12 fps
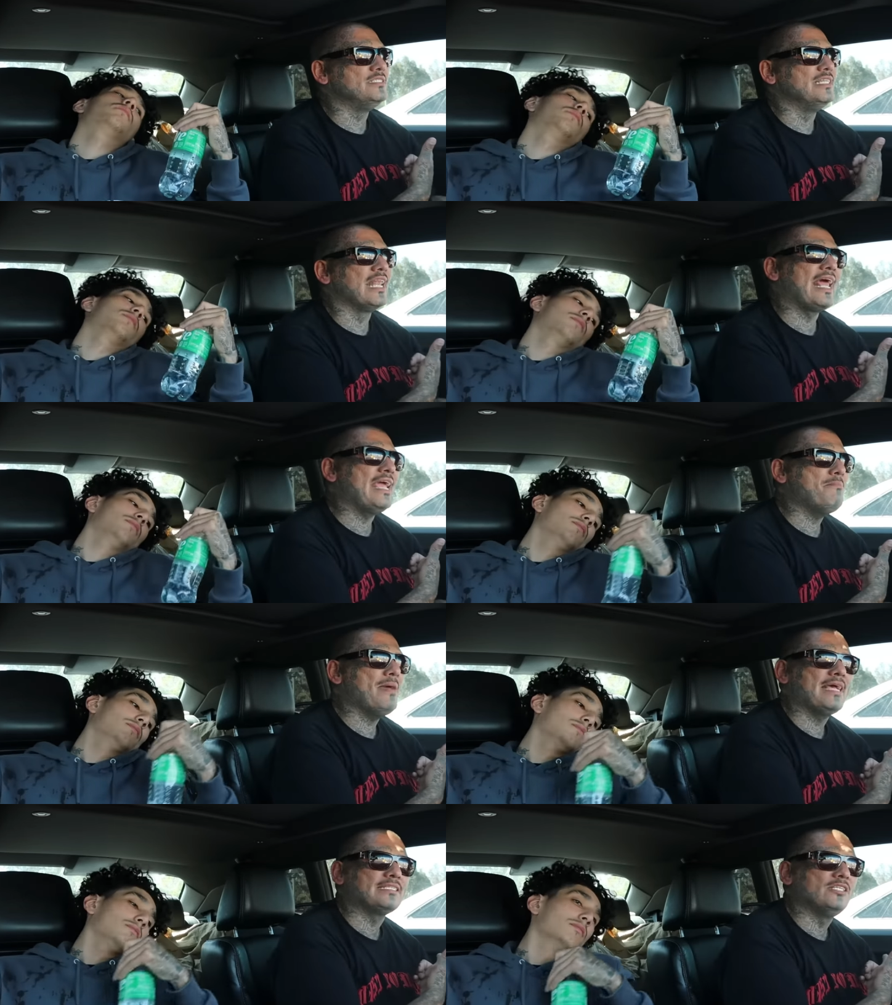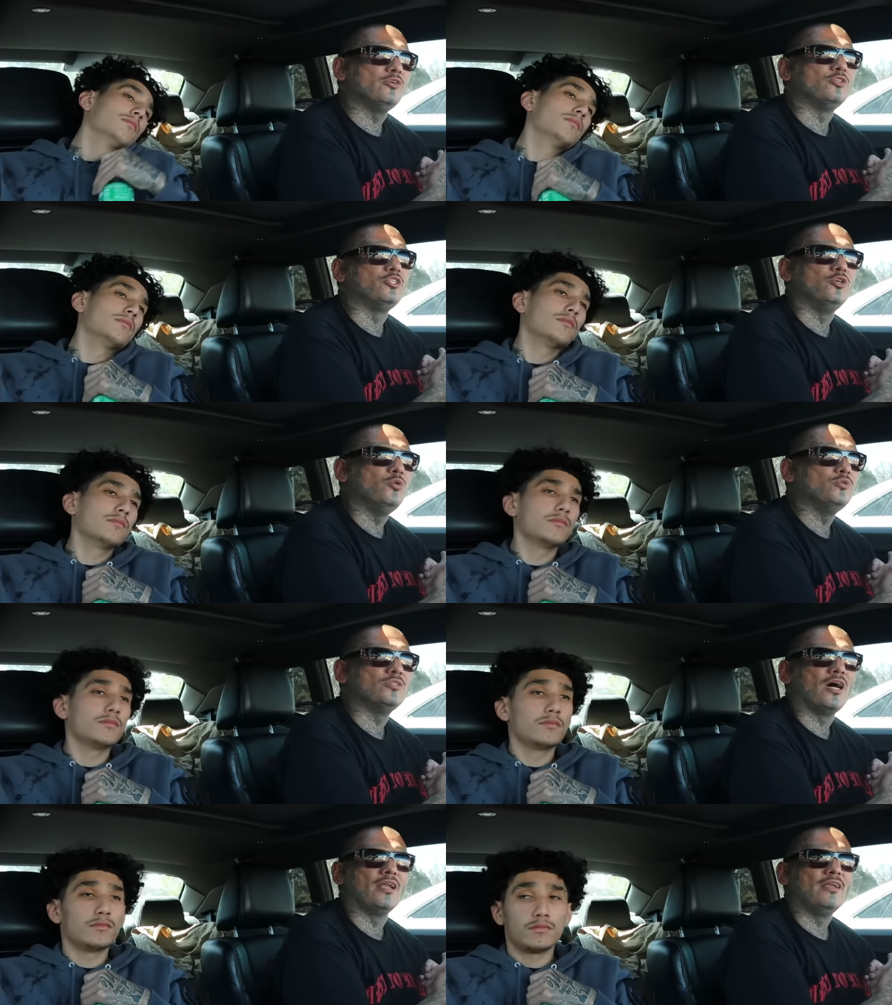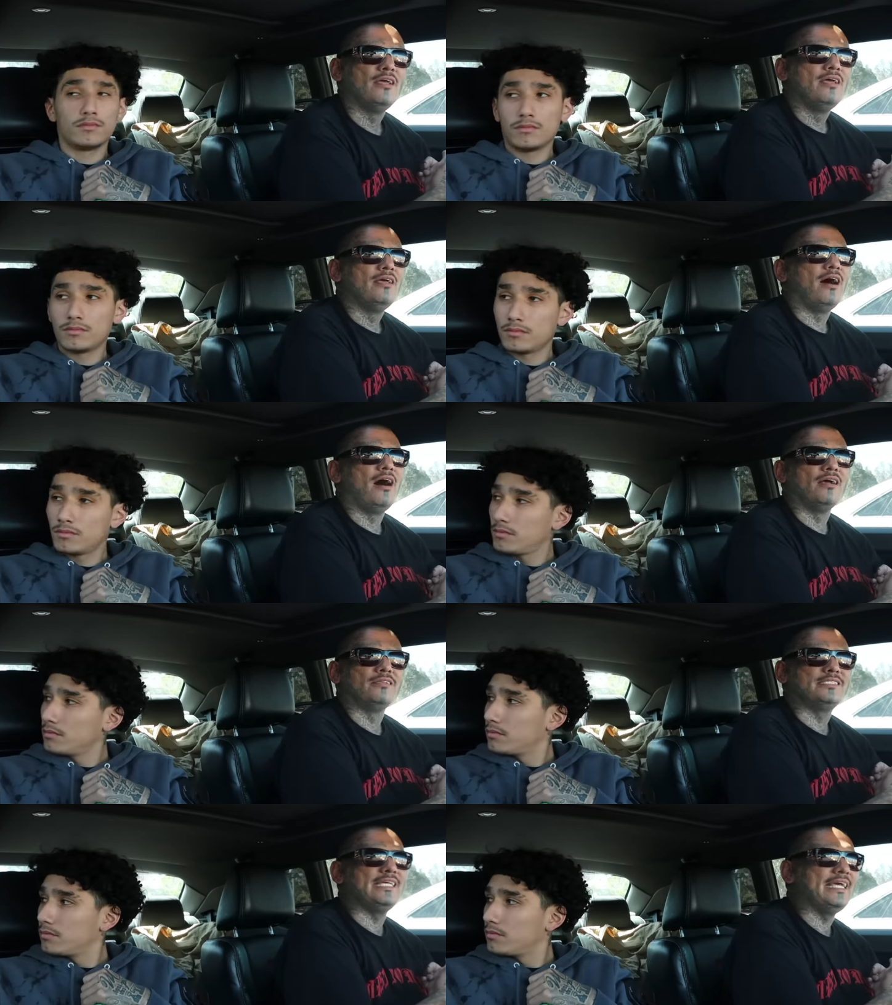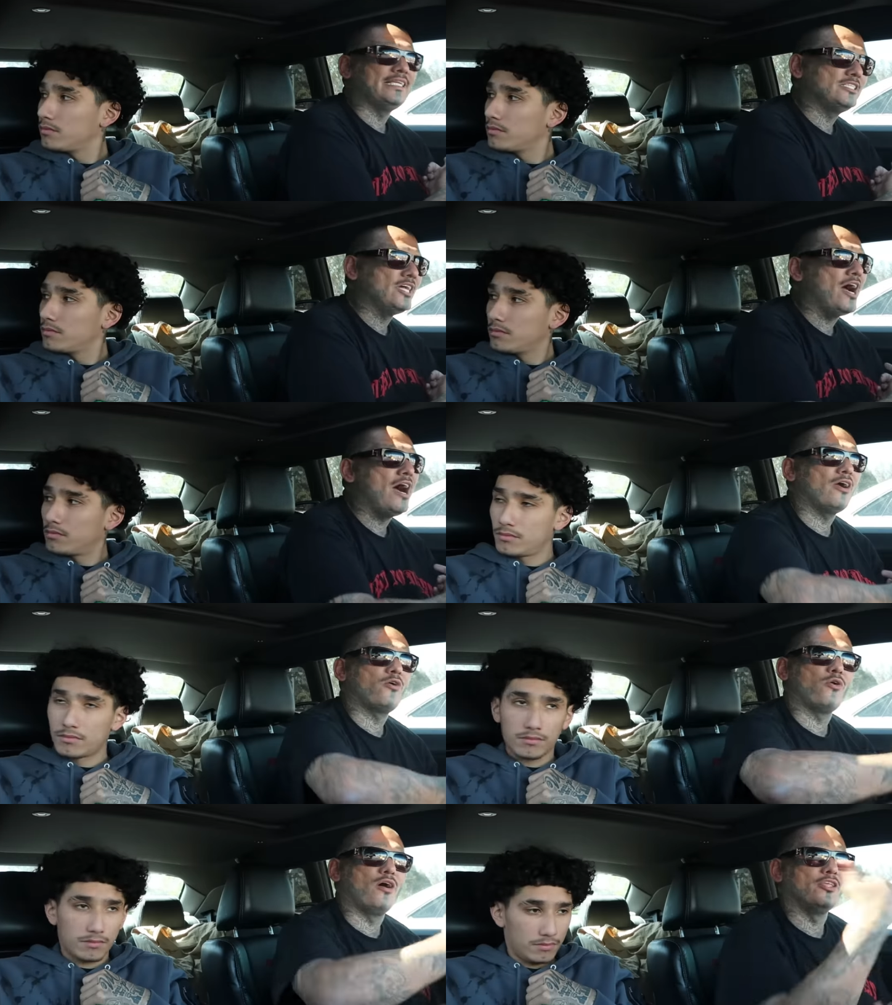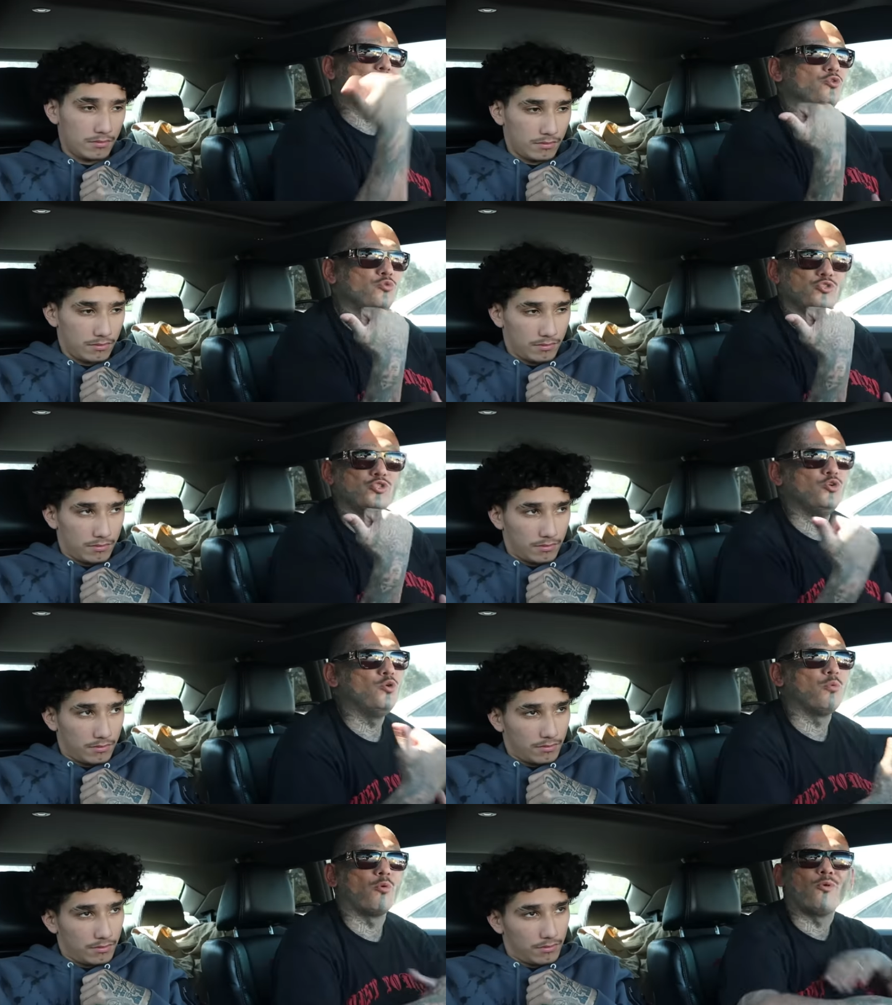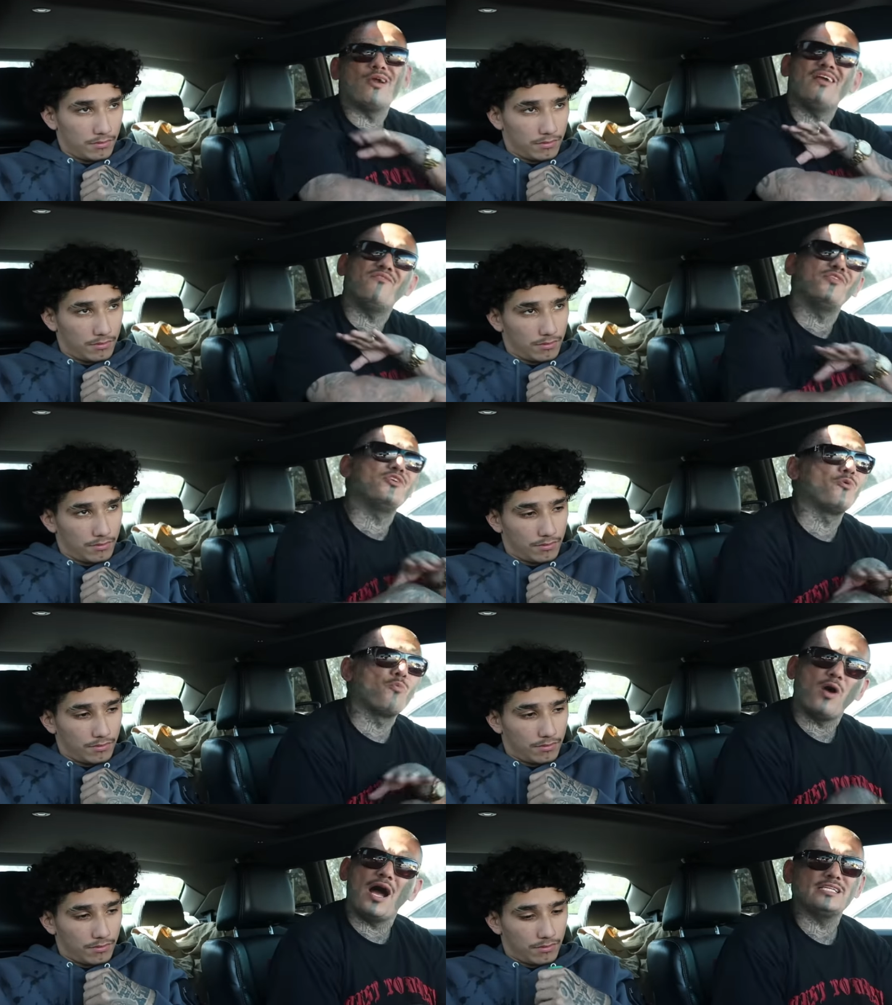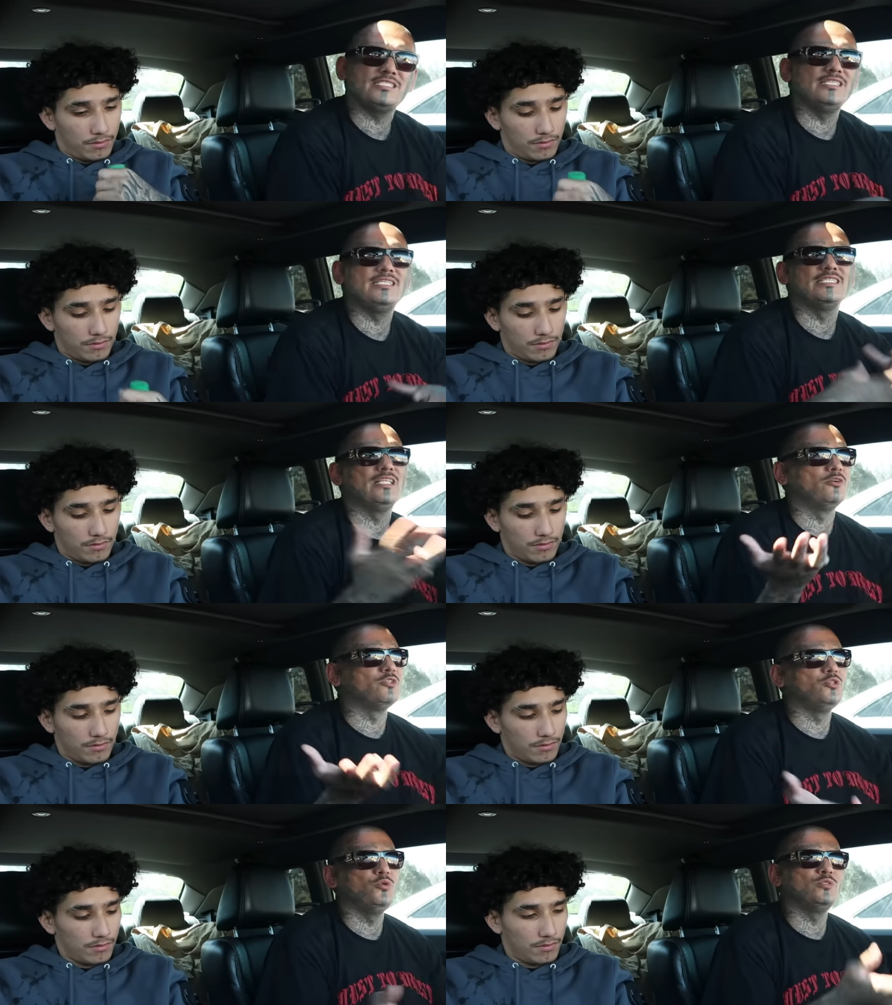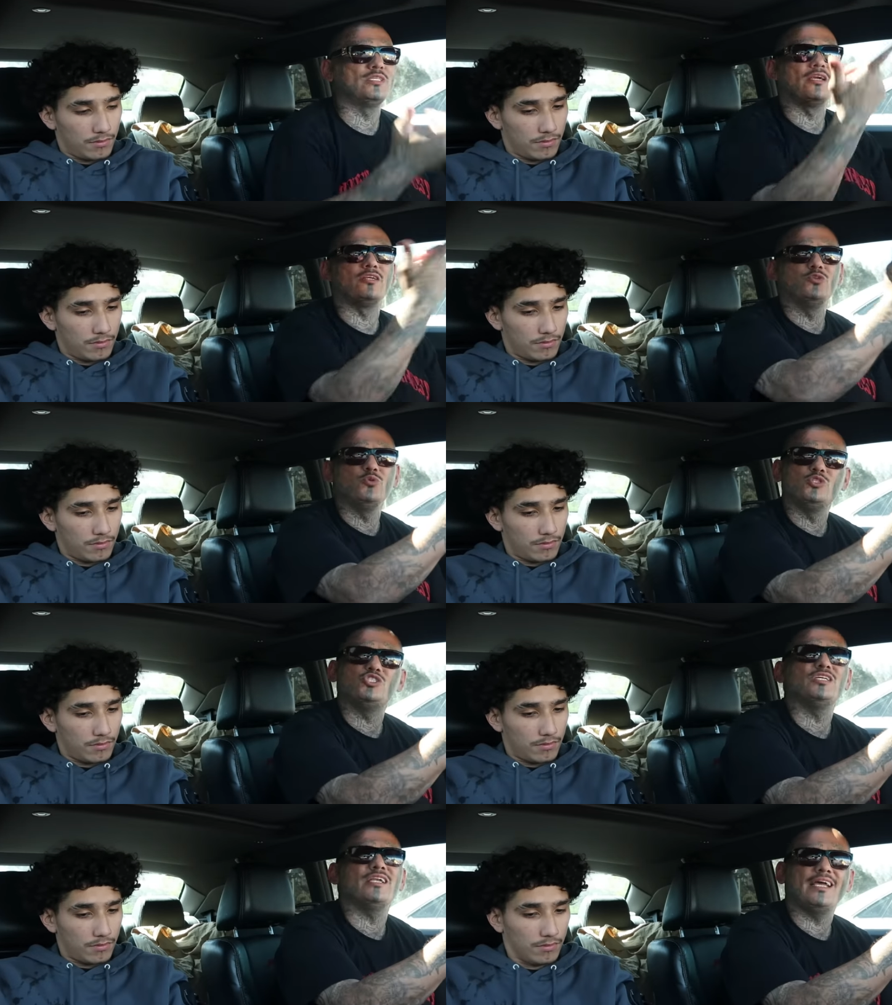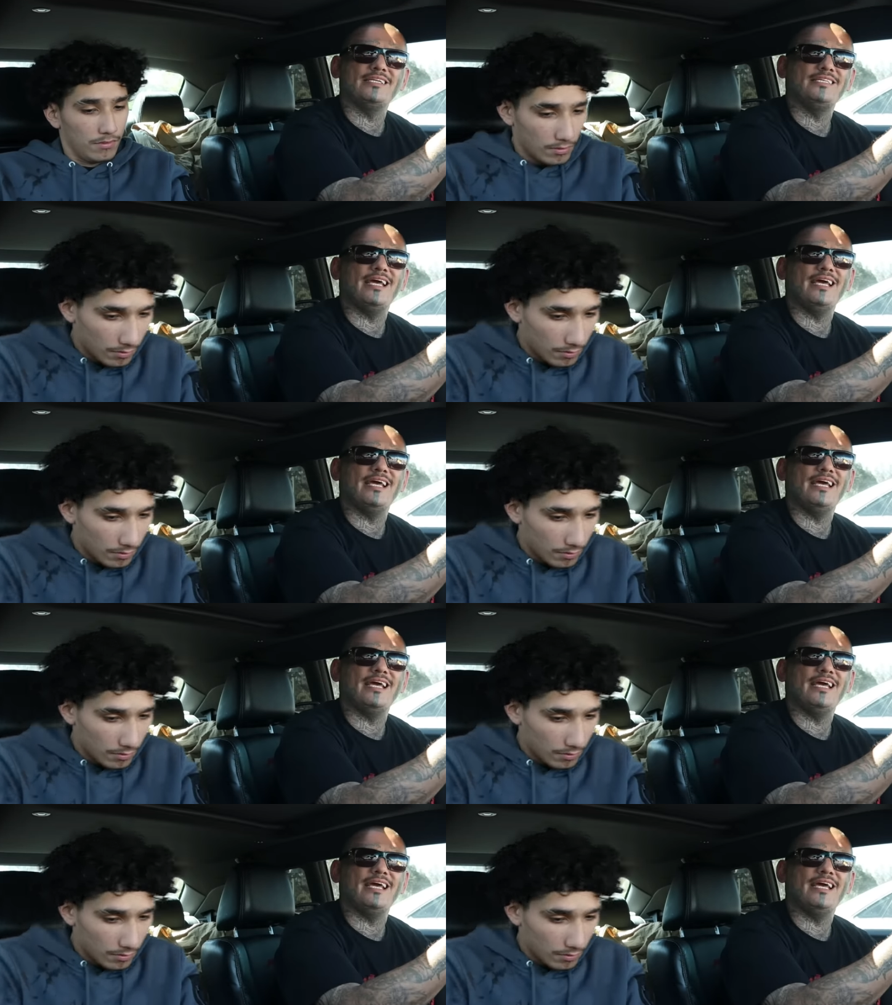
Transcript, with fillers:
Speaker 1: lame ass little dudes on on TikTok or on YouTube or wherever you're watching these little dudes that are doing shit like